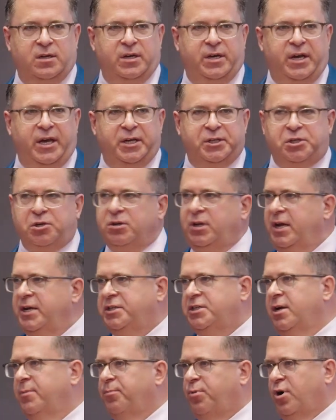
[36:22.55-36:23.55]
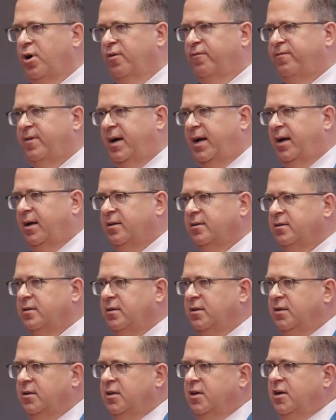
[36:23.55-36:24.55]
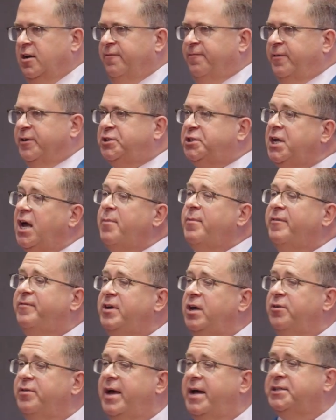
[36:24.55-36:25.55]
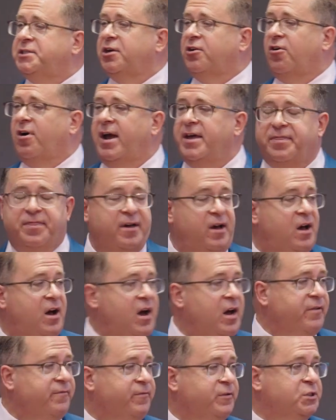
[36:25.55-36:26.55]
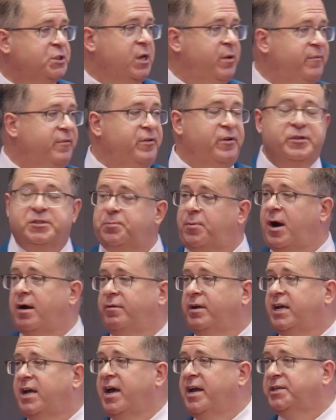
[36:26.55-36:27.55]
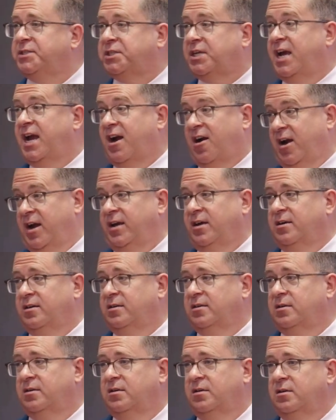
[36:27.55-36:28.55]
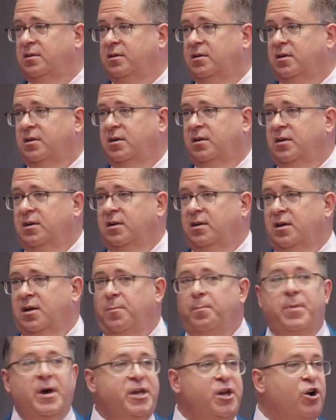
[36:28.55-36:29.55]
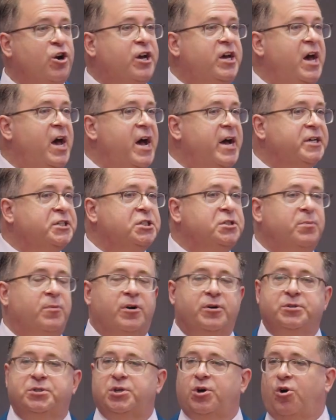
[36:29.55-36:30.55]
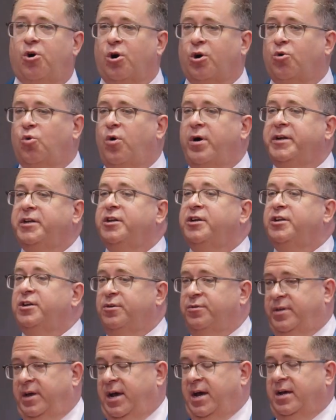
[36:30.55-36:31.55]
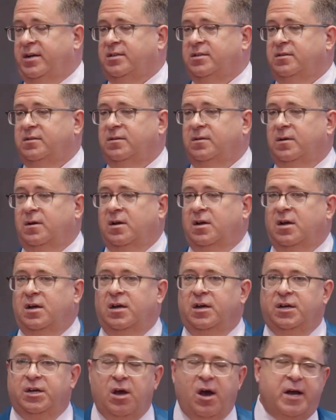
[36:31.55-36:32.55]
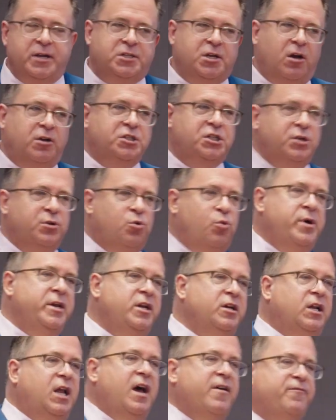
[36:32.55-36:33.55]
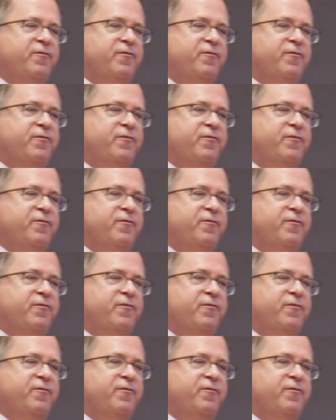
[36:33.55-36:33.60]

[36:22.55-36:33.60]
is your LinkedIn profile. For some of you, that's a great thought. For some of you, it's probably kind of scary. But your customers are going to do that. You know, I told you that when you left